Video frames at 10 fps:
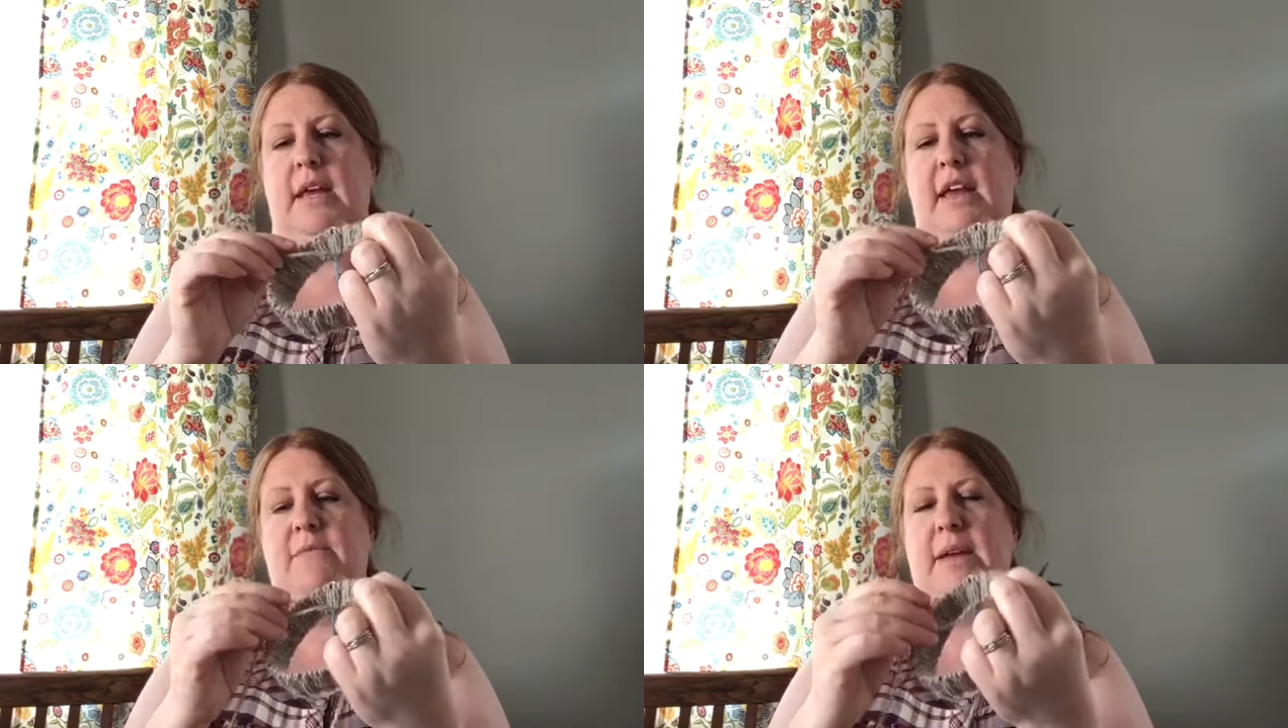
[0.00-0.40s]

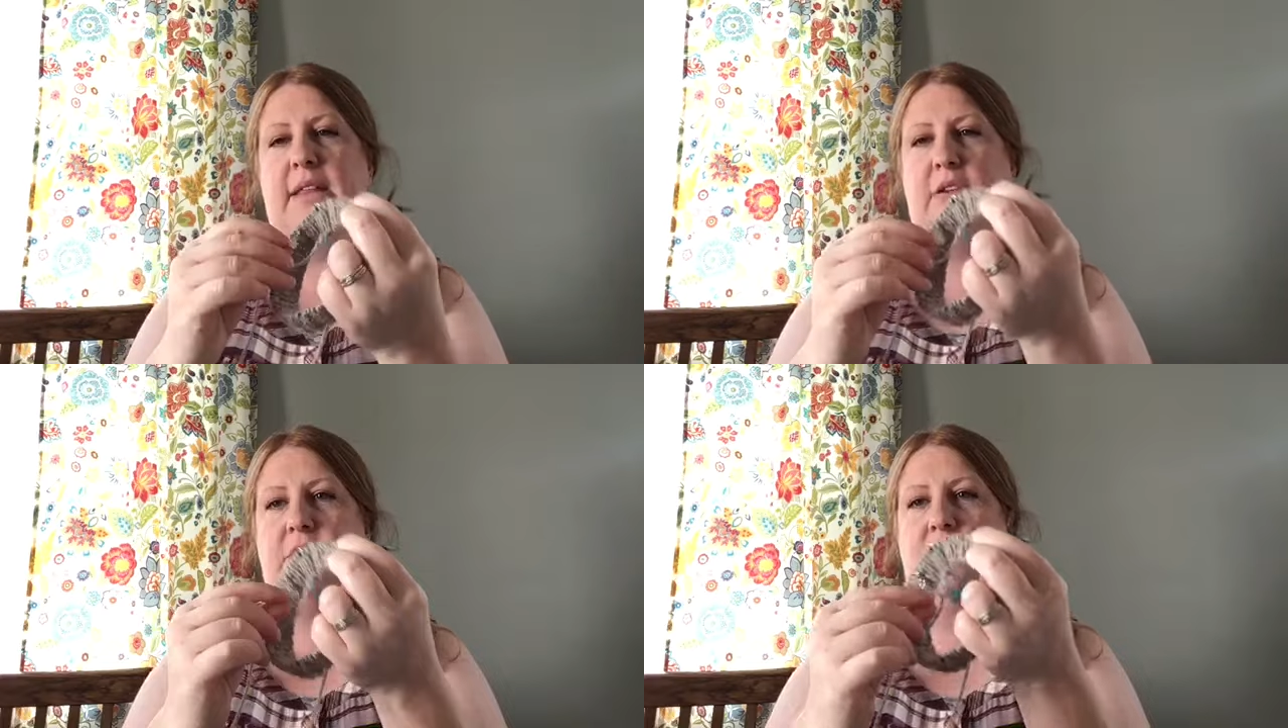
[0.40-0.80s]
have my
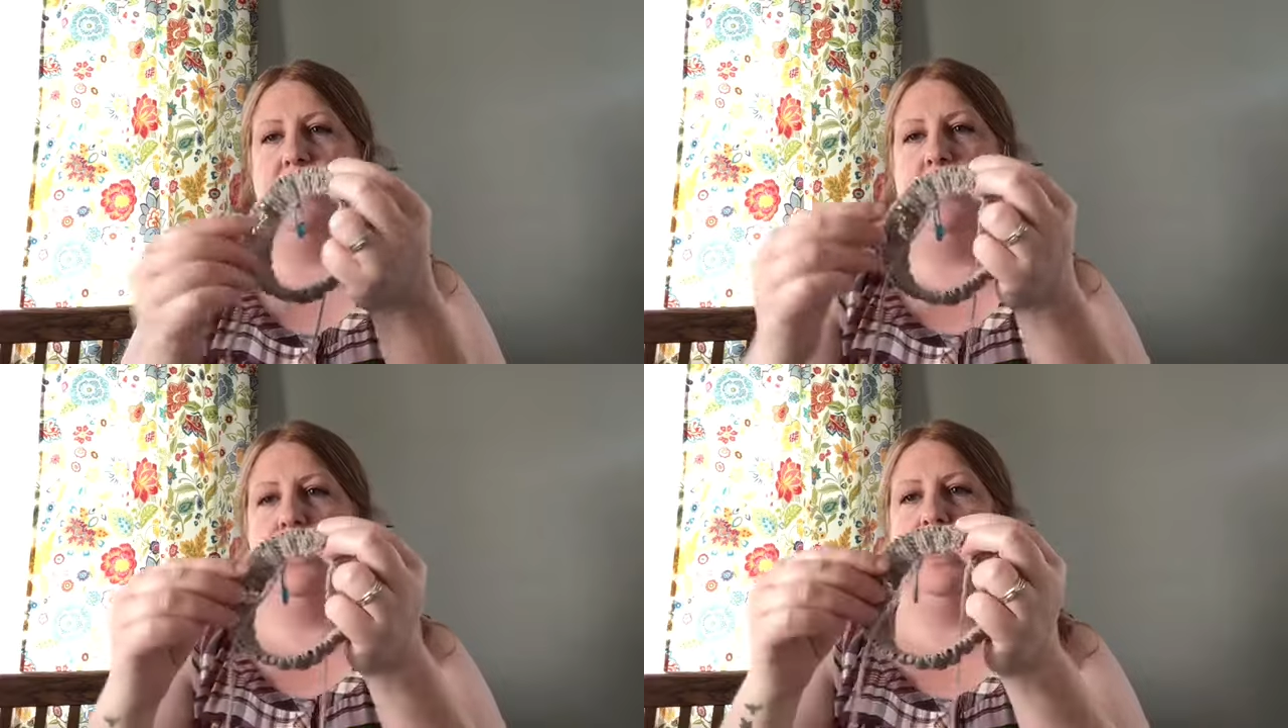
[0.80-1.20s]
little,
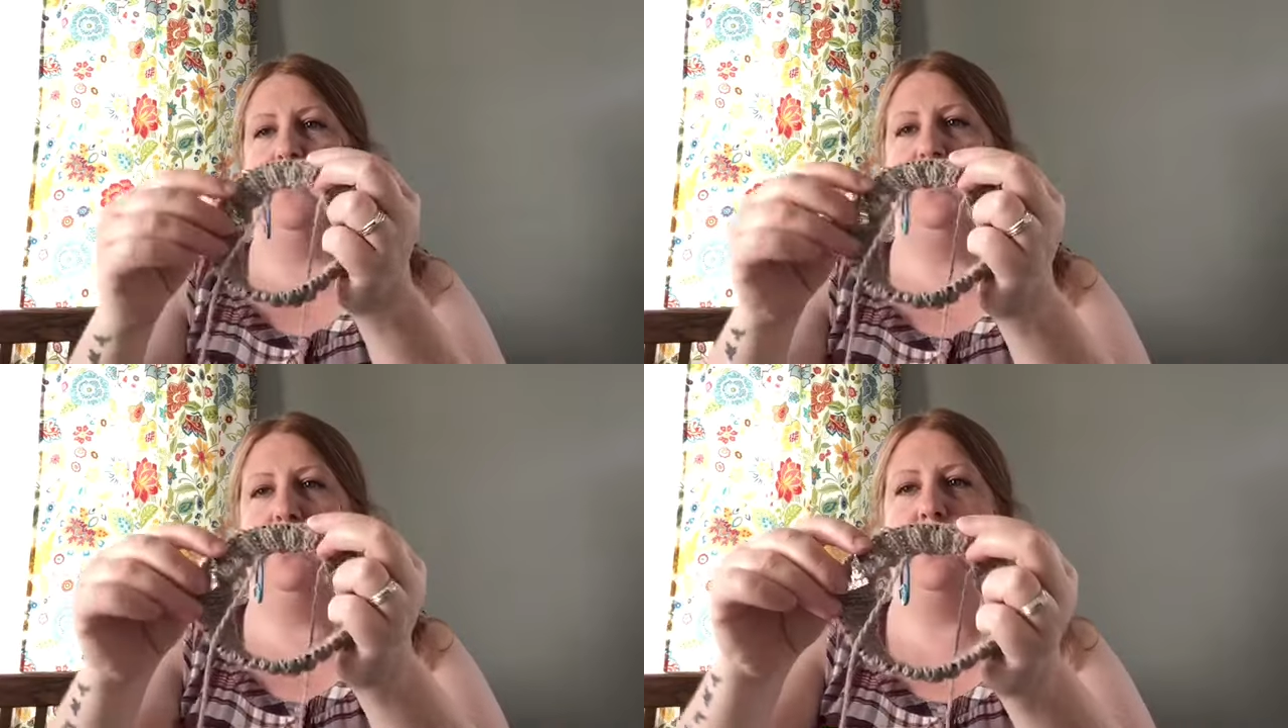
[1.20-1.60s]

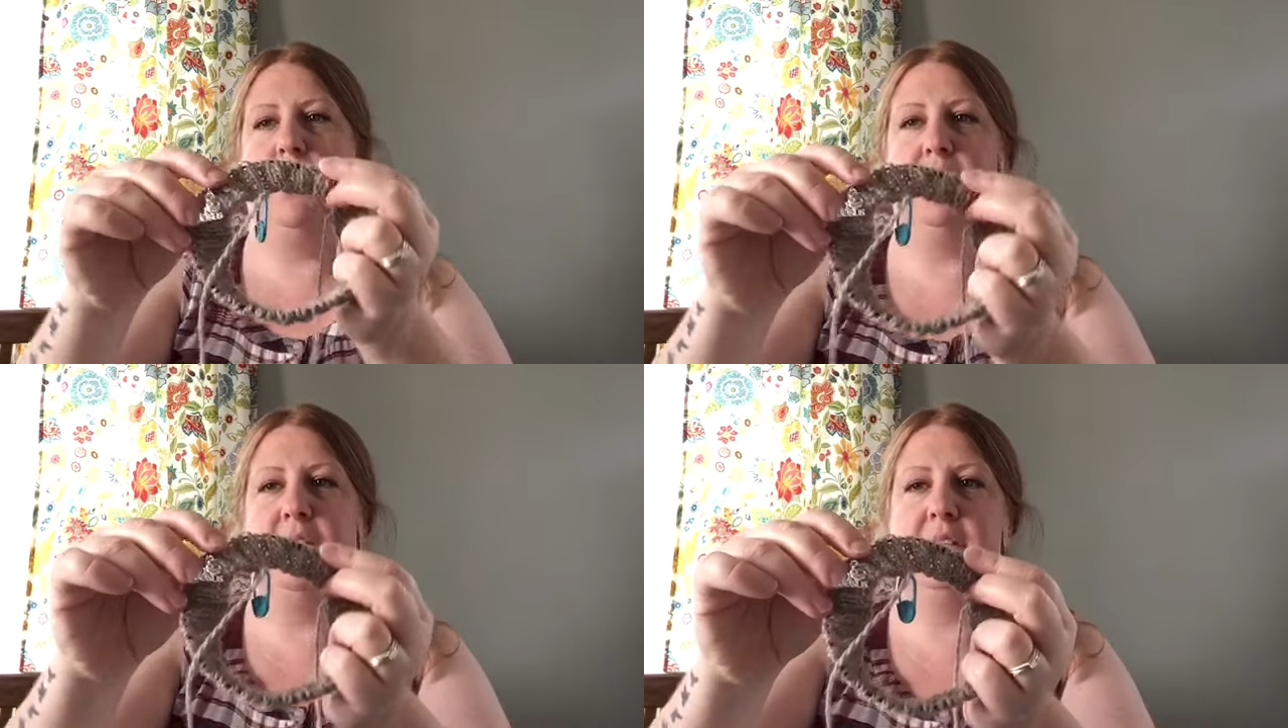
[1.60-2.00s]

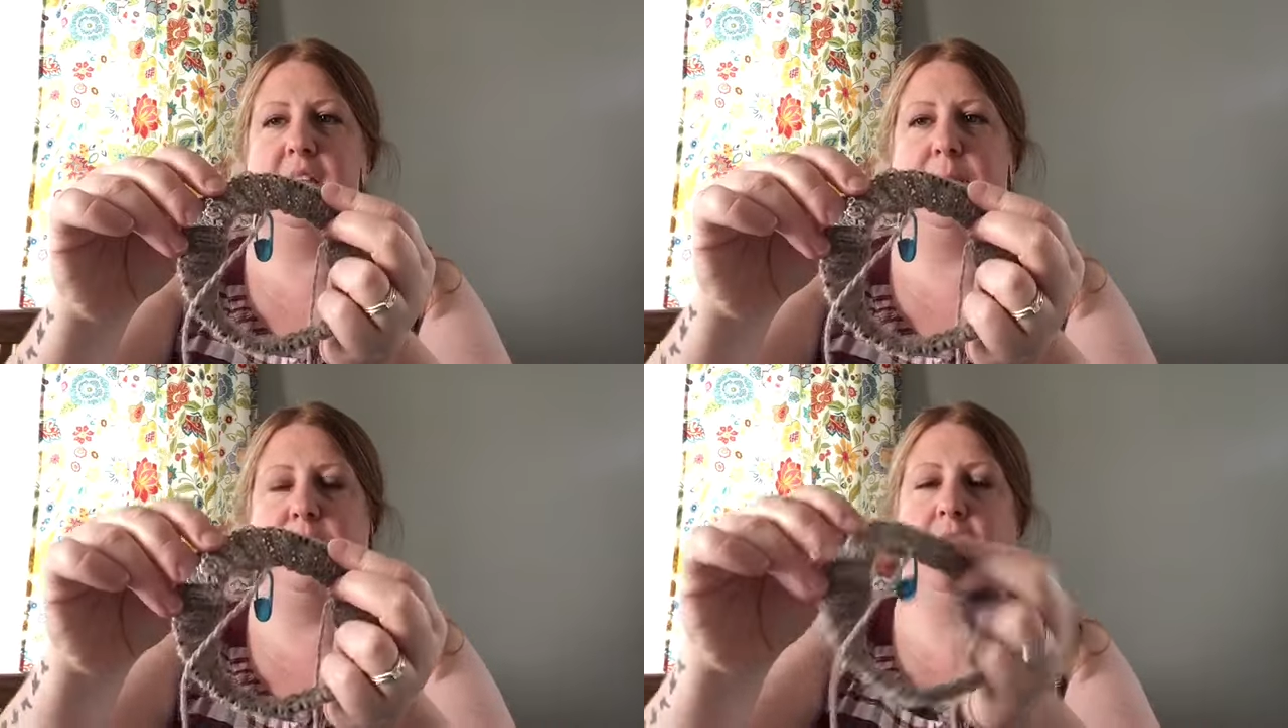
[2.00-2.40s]
progress
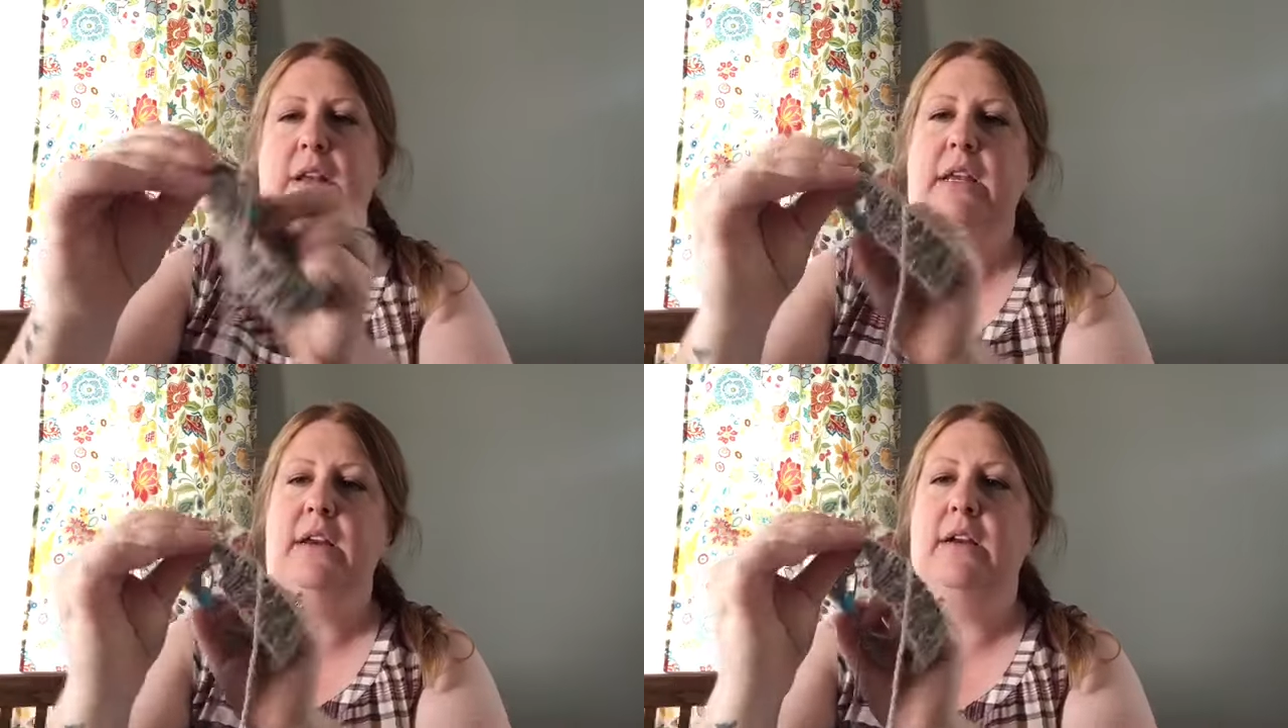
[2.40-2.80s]
keeper
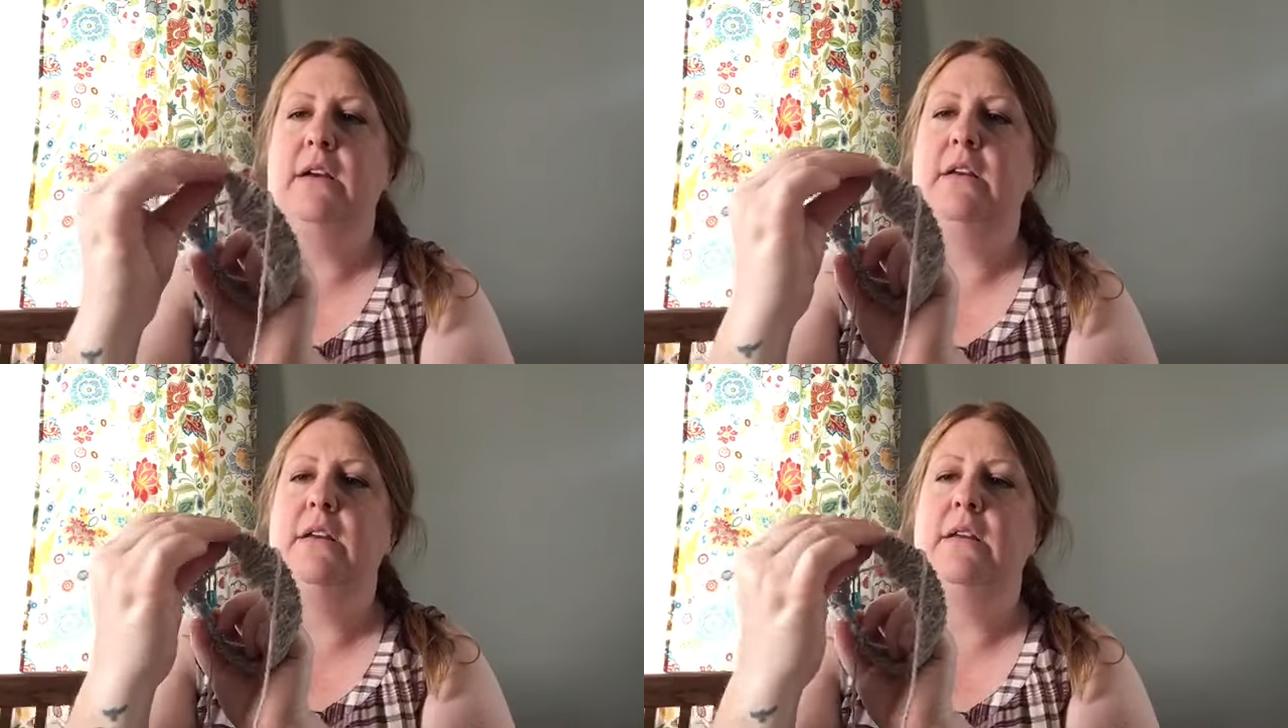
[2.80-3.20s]
on
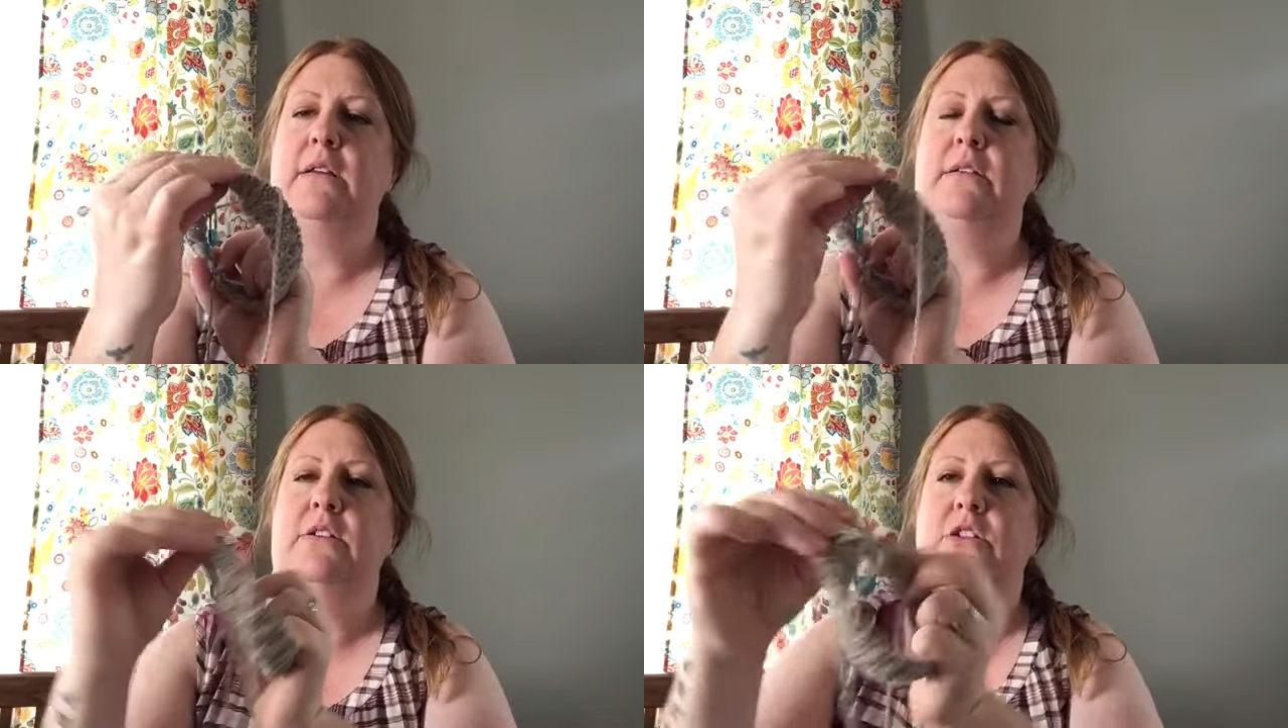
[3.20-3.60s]
here.
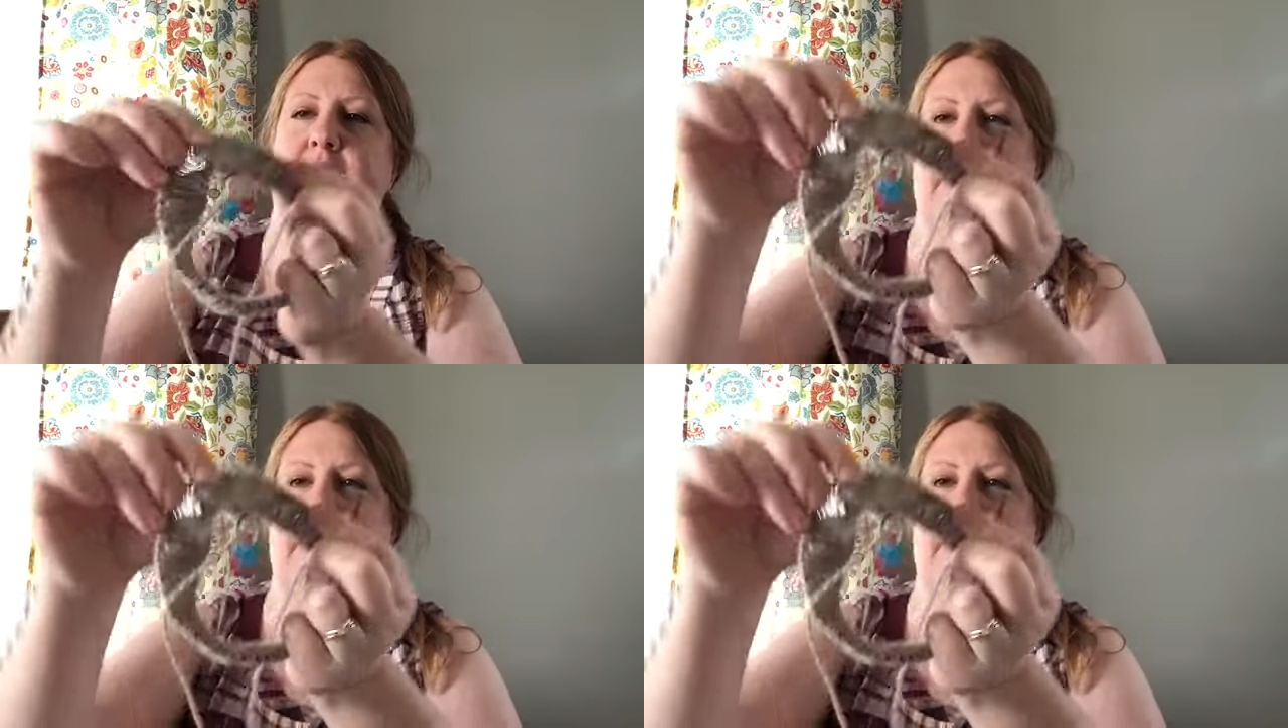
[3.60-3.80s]
Not sure